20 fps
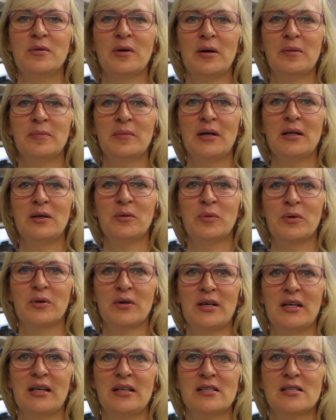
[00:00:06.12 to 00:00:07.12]
I'm Ella
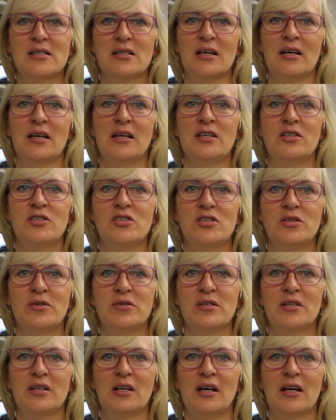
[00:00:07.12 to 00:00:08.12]
Watkins, a
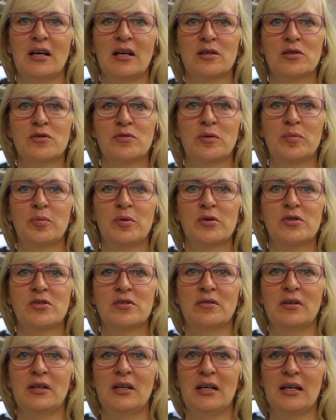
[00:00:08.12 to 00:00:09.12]
student at Aylesford
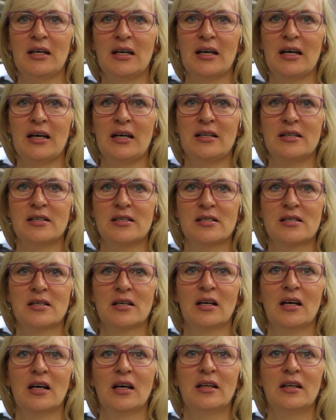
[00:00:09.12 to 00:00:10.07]
Pottery in Kent.